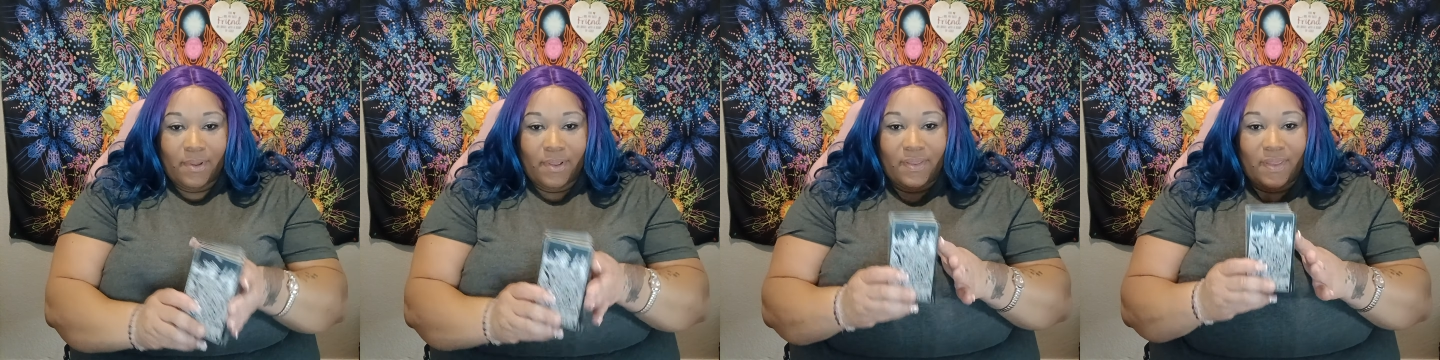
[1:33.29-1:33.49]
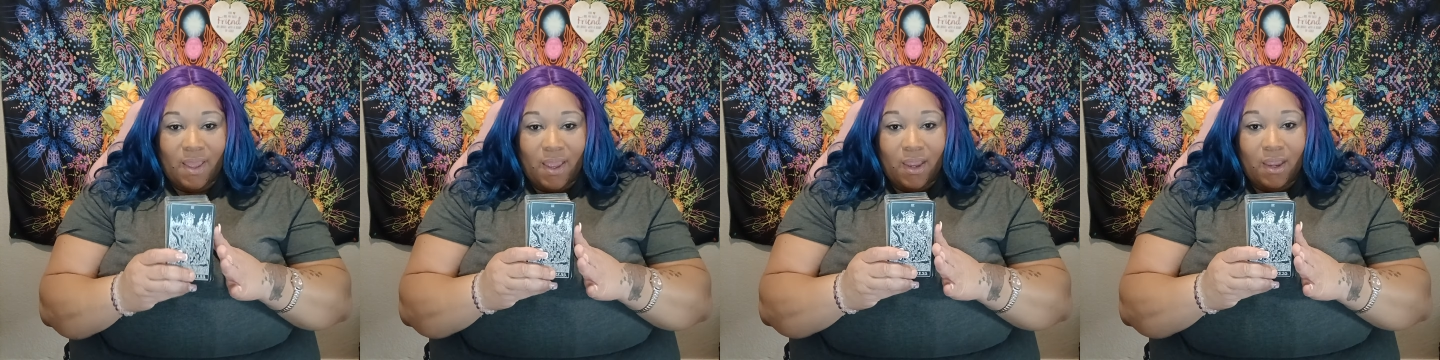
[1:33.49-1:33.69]

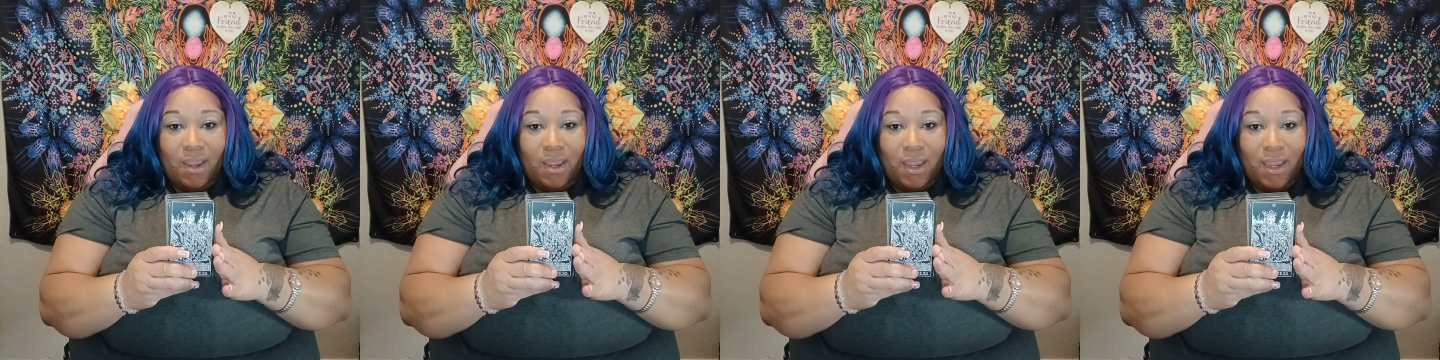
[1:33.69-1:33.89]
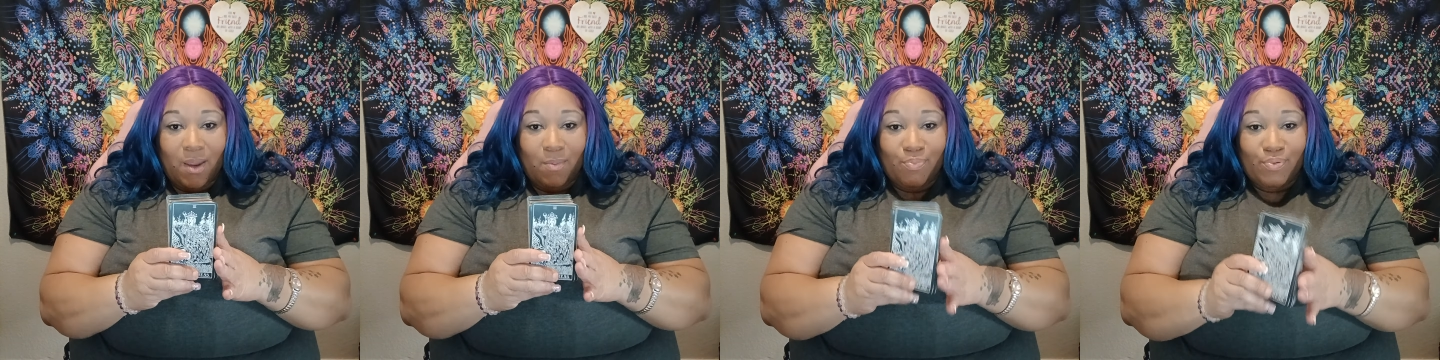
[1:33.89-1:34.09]
of that,
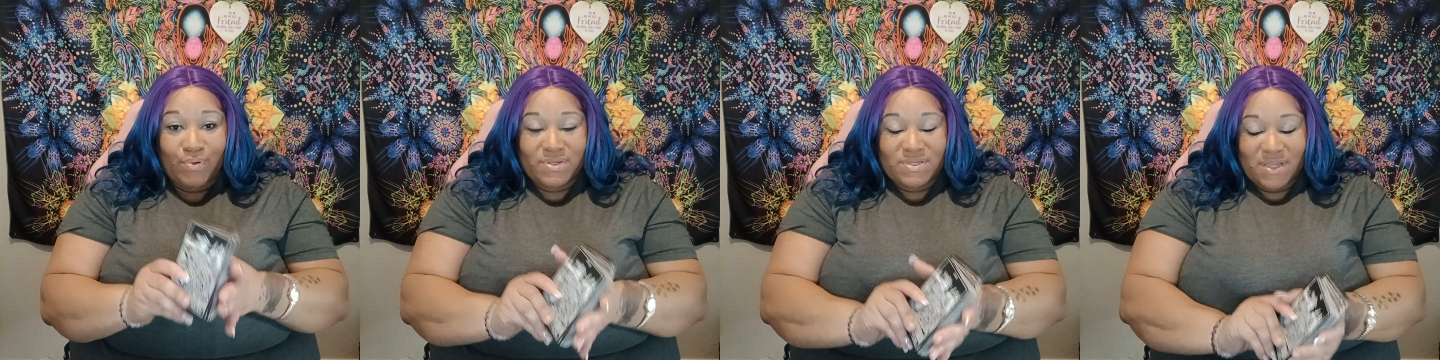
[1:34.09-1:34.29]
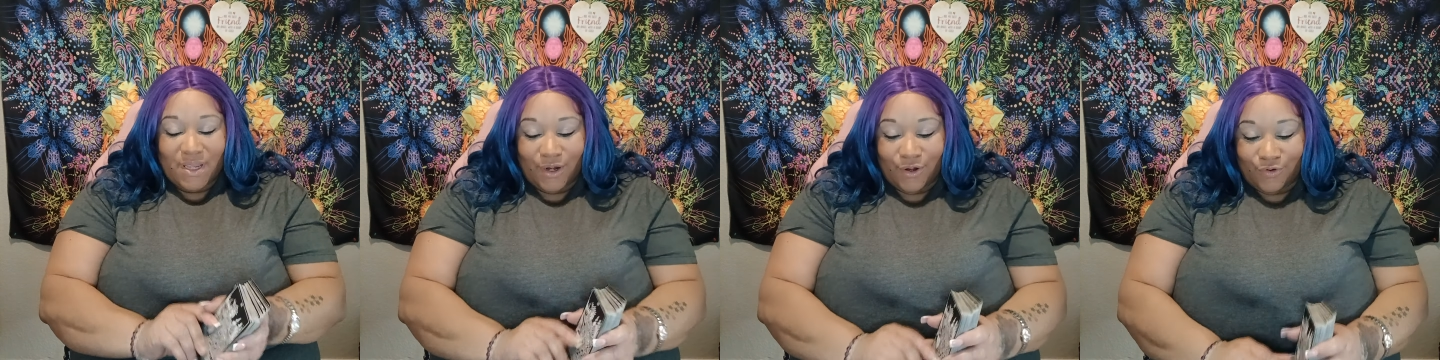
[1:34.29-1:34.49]

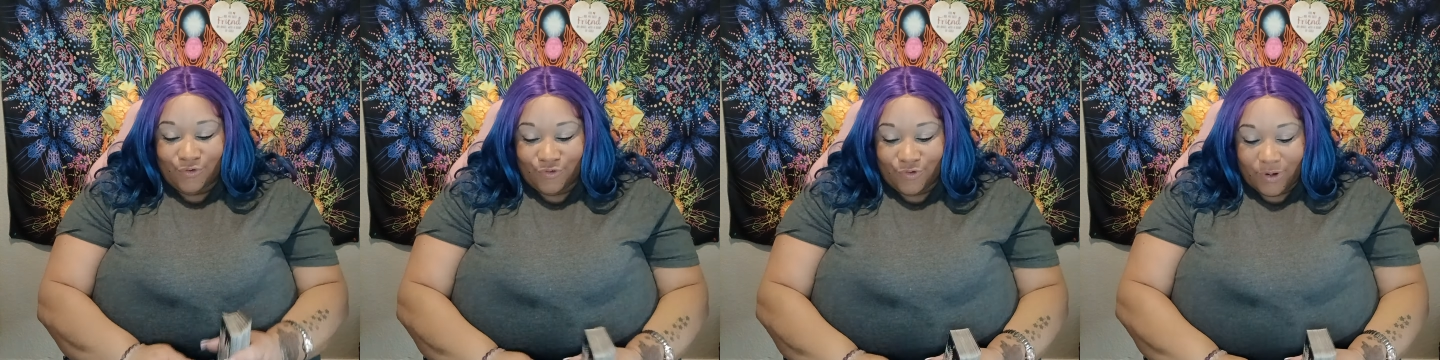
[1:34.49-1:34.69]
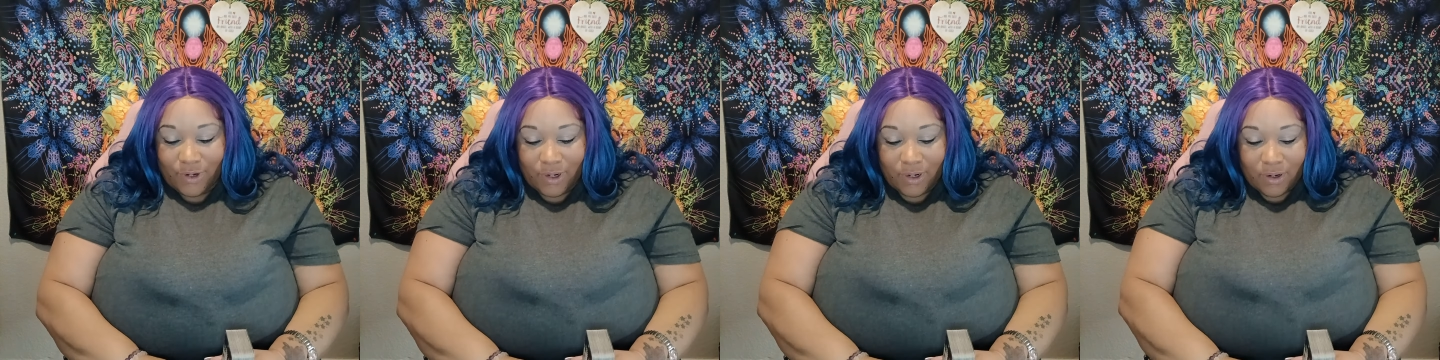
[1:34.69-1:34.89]
Empress
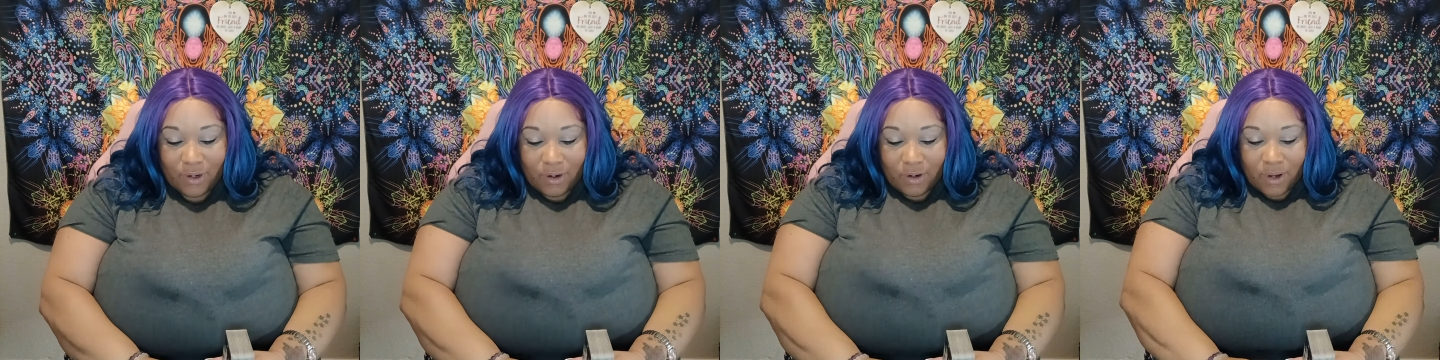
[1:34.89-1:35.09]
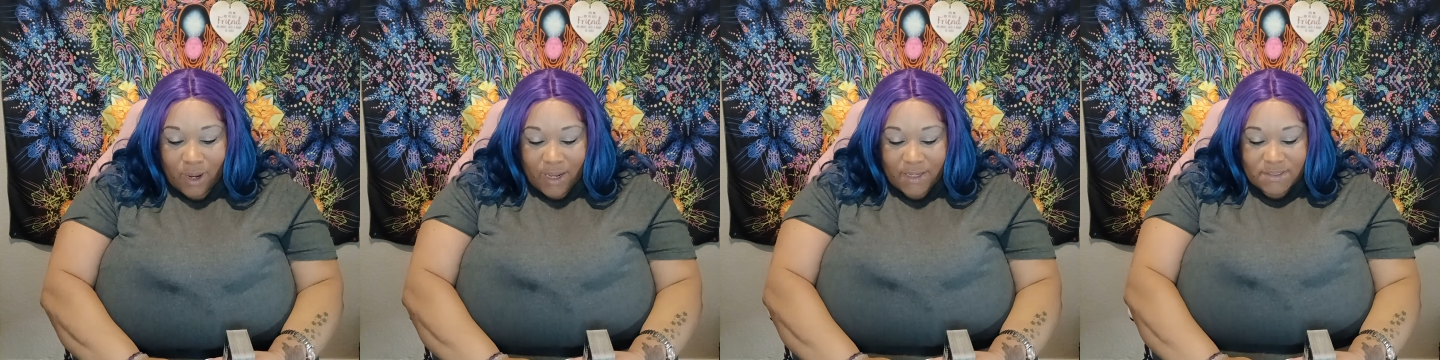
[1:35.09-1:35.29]
energy,
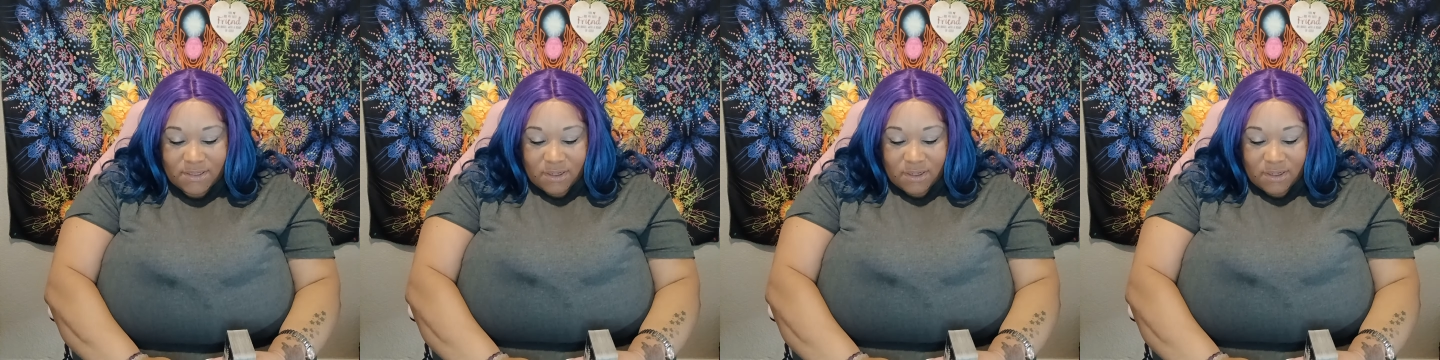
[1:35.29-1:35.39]
okay?